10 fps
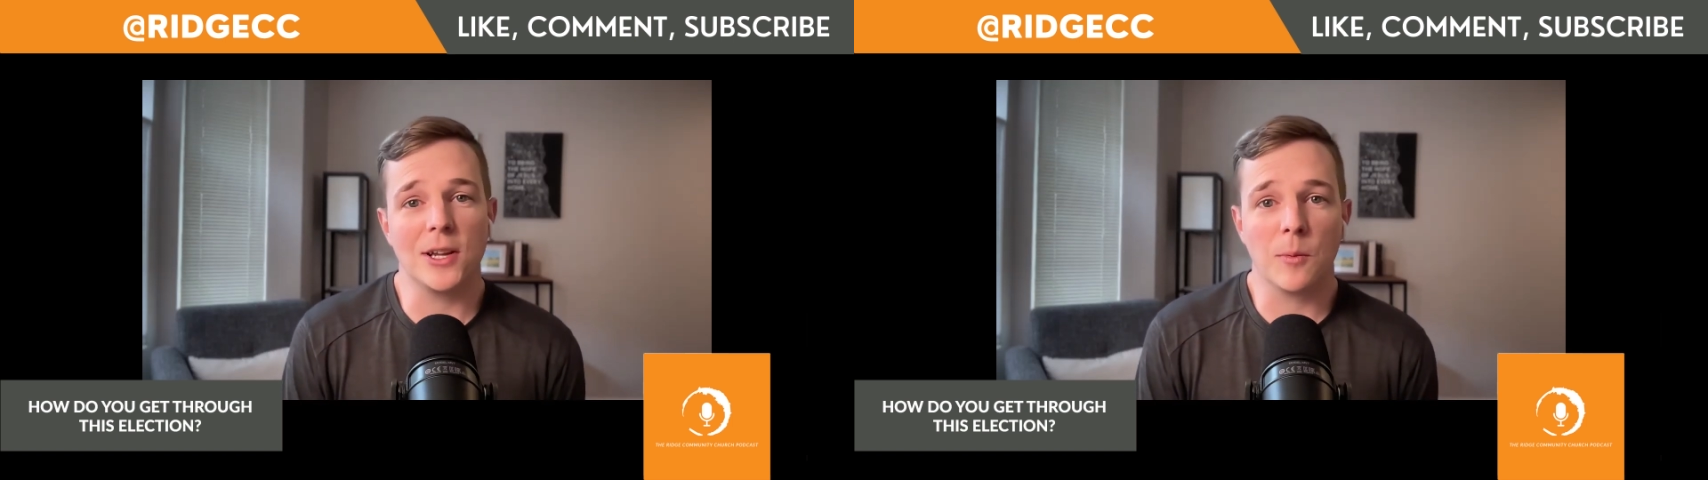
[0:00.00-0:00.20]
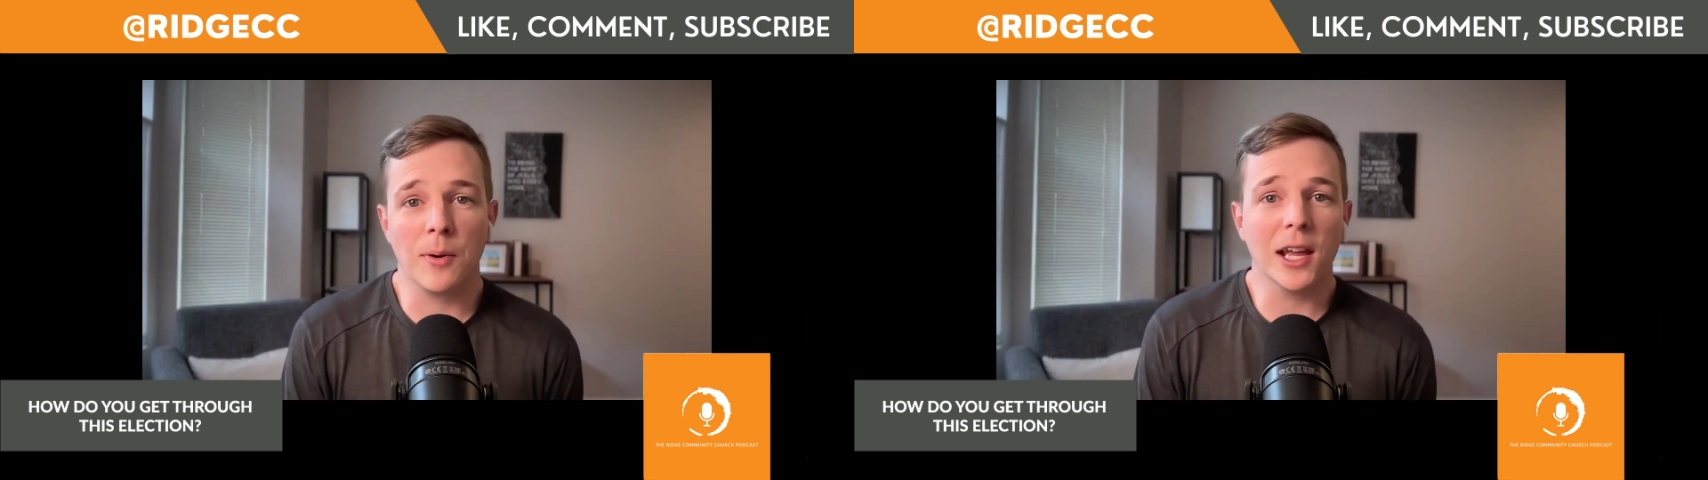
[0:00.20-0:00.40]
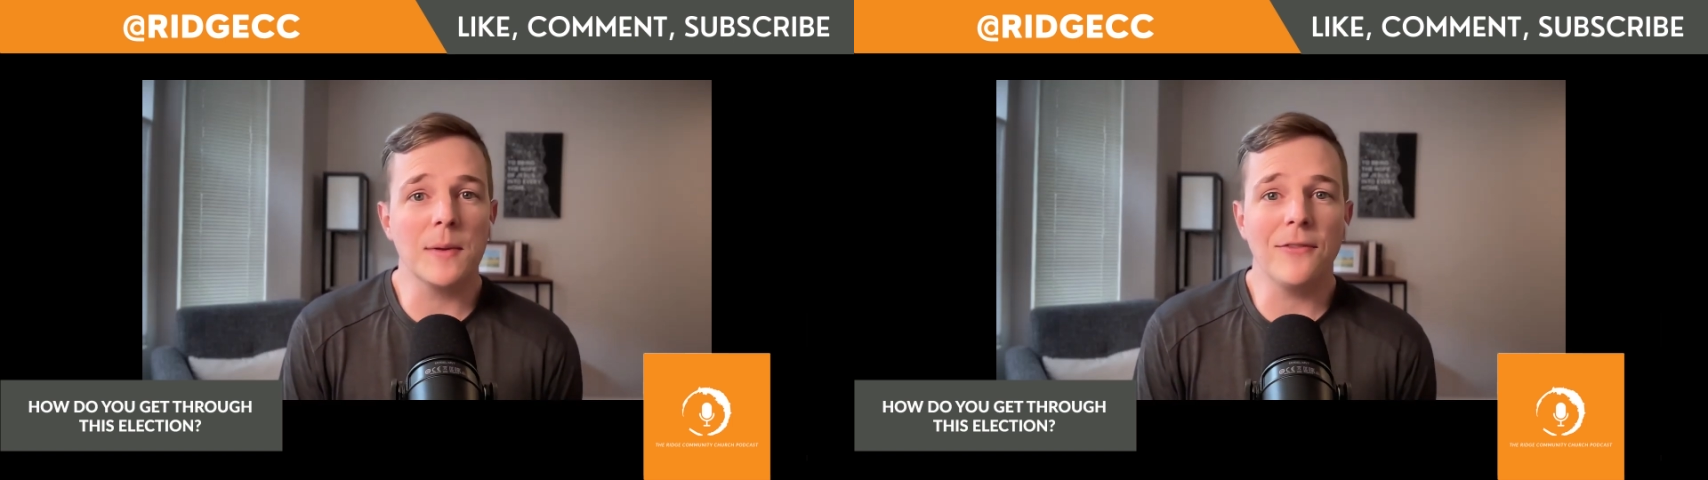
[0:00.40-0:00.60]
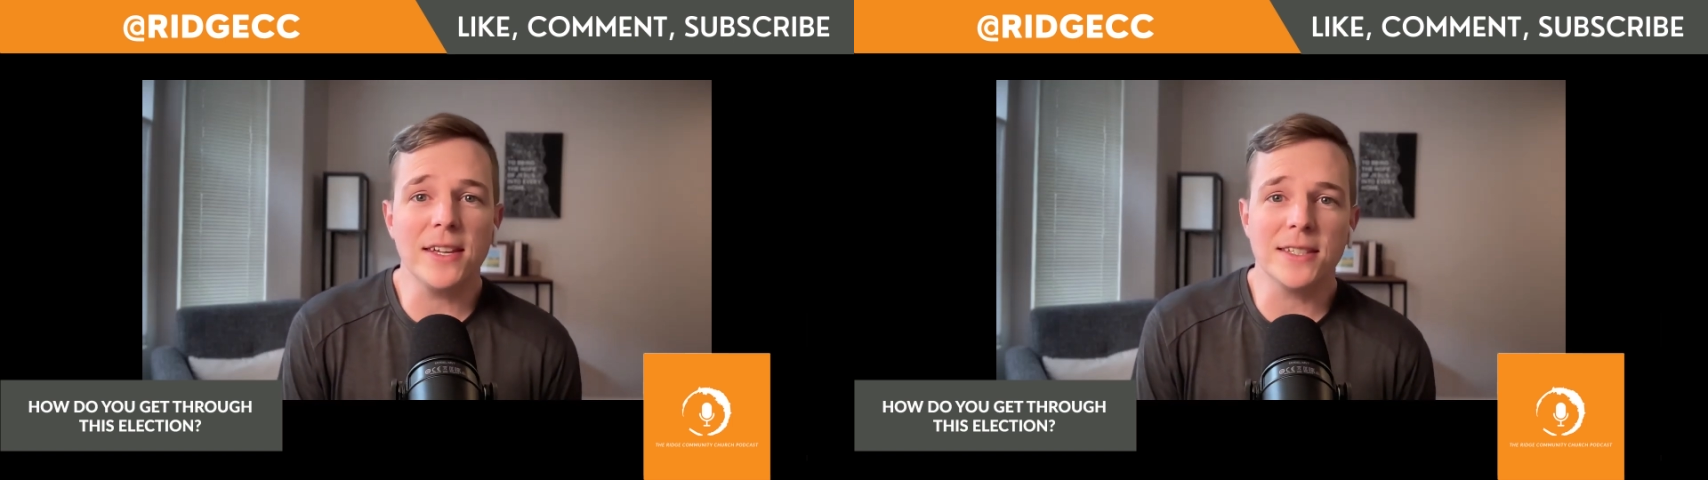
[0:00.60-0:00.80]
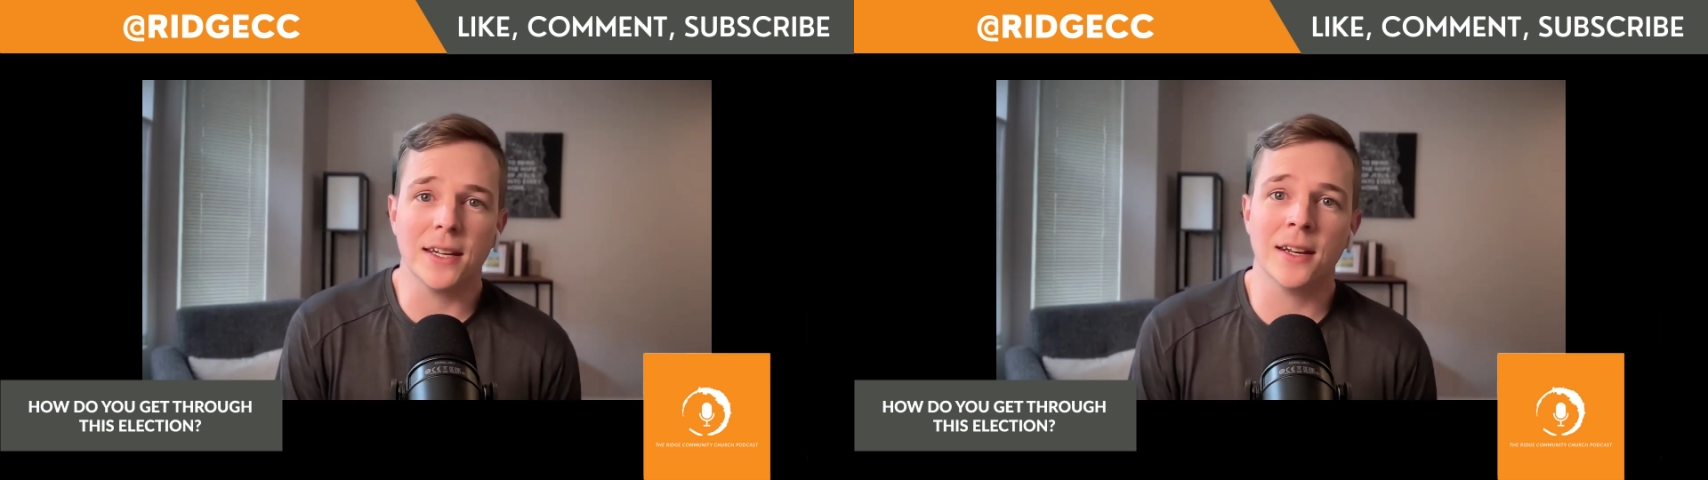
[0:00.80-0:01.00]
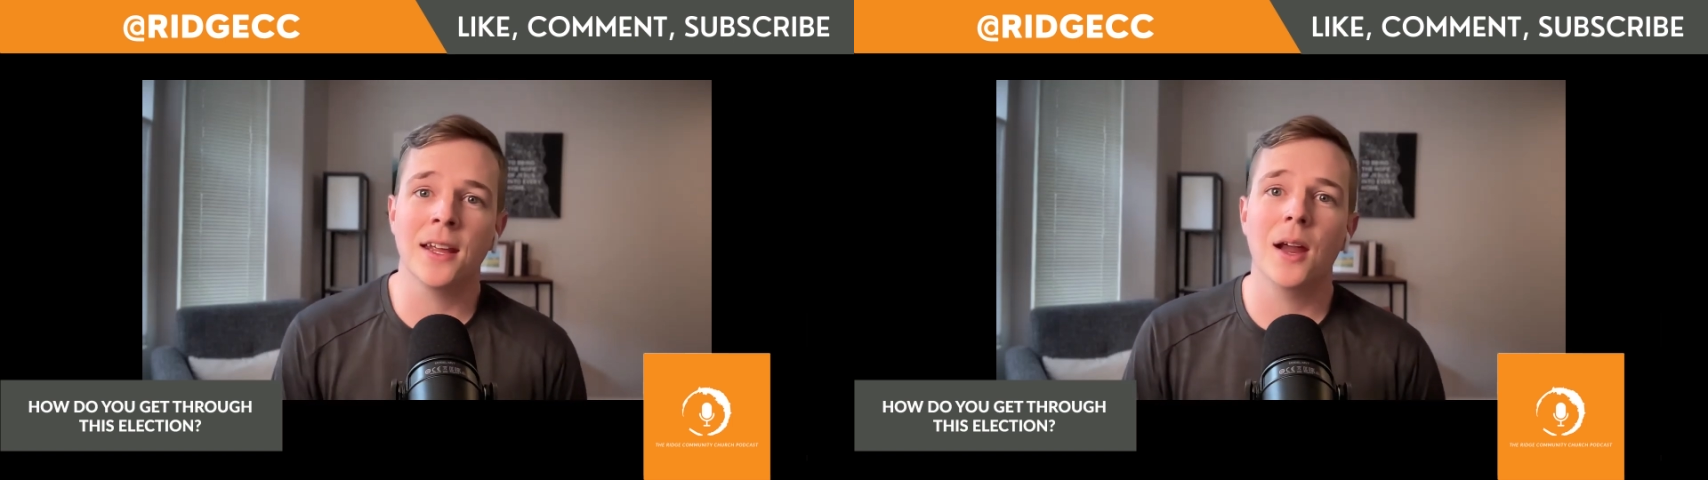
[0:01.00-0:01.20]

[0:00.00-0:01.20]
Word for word: that we're probably going to be faced in,